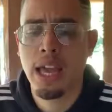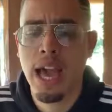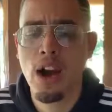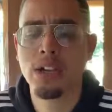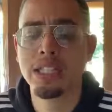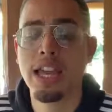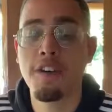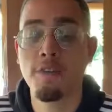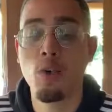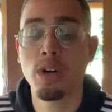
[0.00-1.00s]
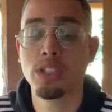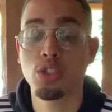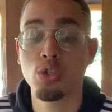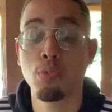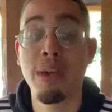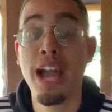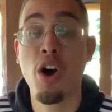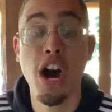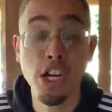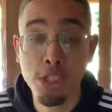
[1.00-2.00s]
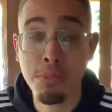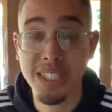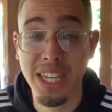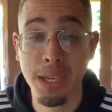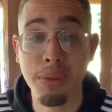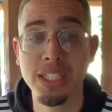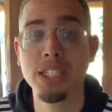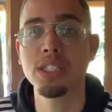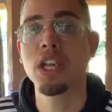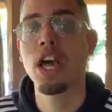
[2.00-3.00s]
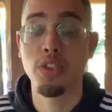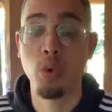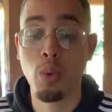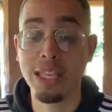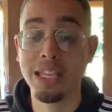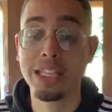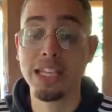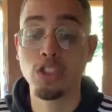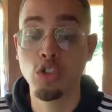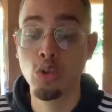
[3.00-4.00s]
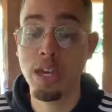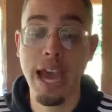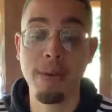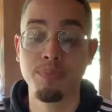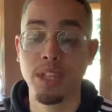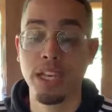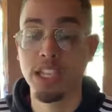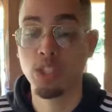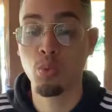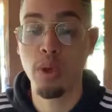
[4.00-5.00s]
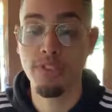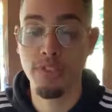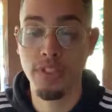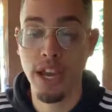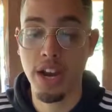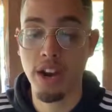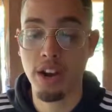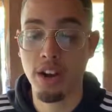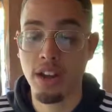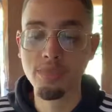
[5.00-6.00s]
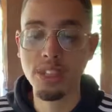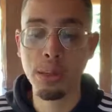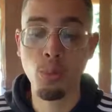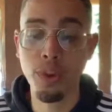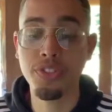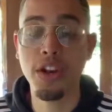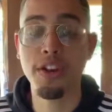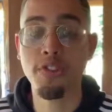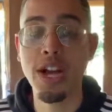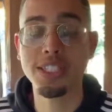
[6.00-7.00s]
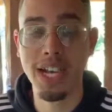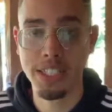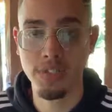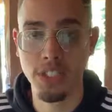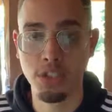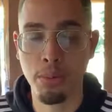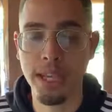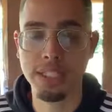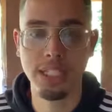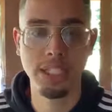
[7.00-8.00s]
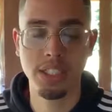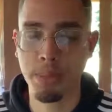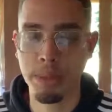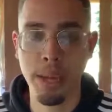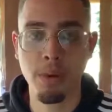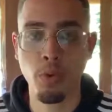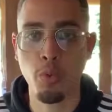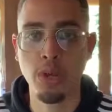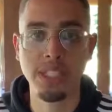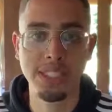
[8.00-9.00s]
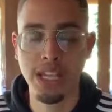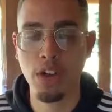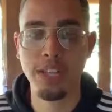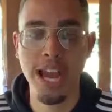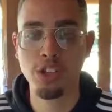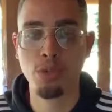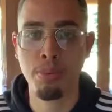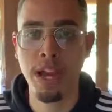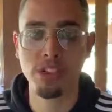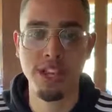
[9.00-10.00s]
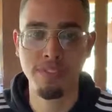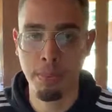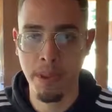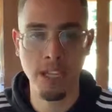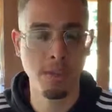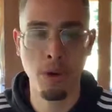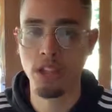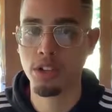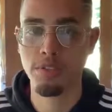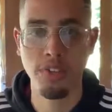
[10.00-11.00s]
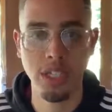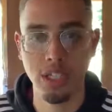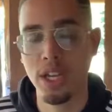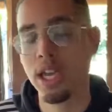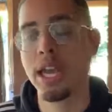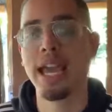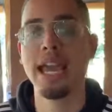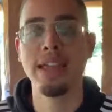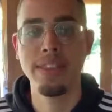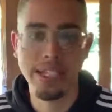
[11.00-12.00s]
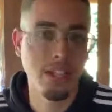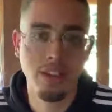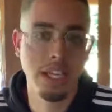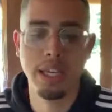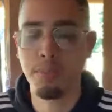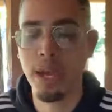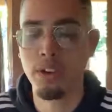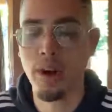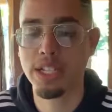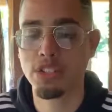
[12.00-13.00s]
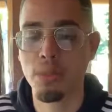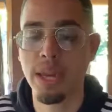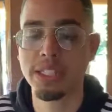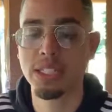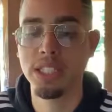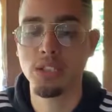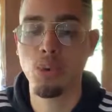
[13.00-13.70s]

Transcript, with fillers: how could they afford to pay out one hundred percent commissions? The way that they do that is with their with their franchise fee. So basically, to be able to resell the actual product, you have to pay a small little fee, and that's how they get paid, right? So basically